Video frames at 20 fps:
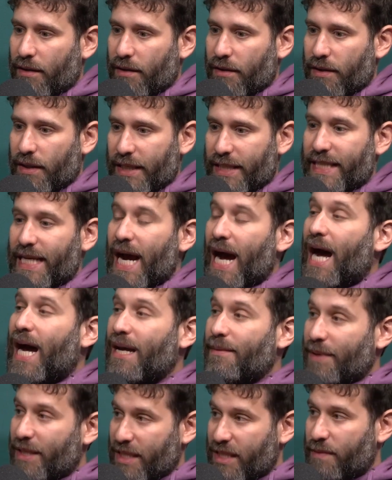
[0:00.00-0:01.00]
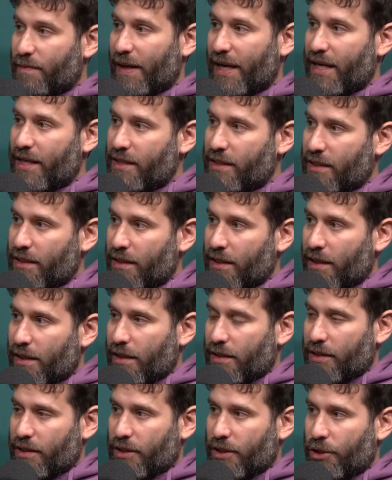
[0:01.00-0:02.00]
the time and space
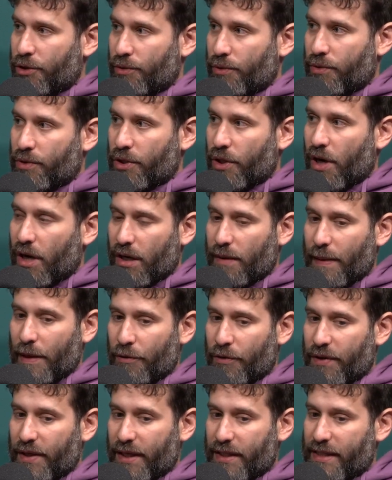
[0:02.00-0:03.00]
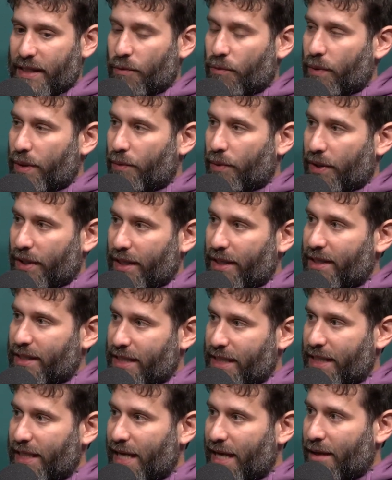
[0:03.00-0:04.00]
to talk about things that we were getting
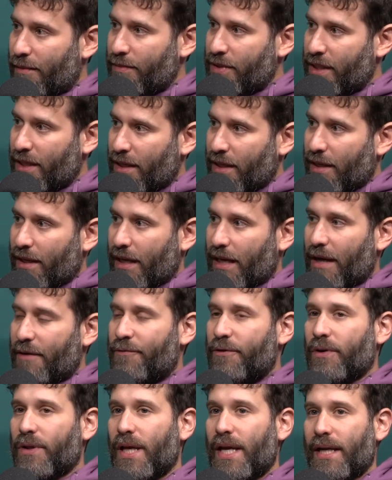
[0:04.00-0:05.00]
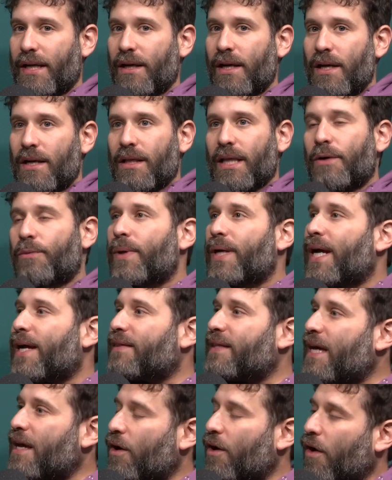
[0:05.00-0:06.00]
DM'd. And I feel like we
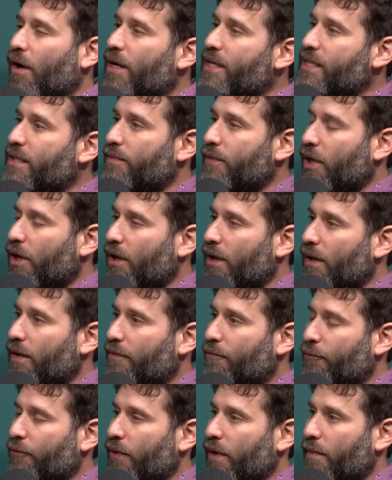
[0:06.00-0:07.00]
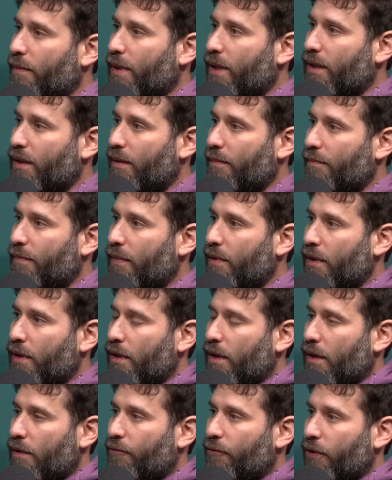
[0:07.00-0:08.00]
got that awesome card from
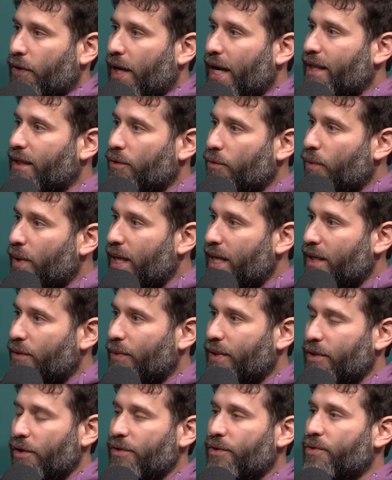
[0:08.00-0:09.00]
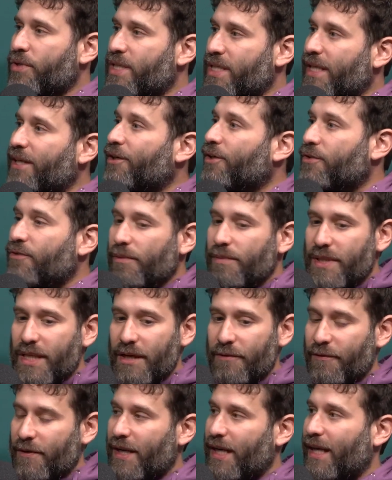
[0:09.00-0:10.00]
for Halloween with all those stickers from Tiffany.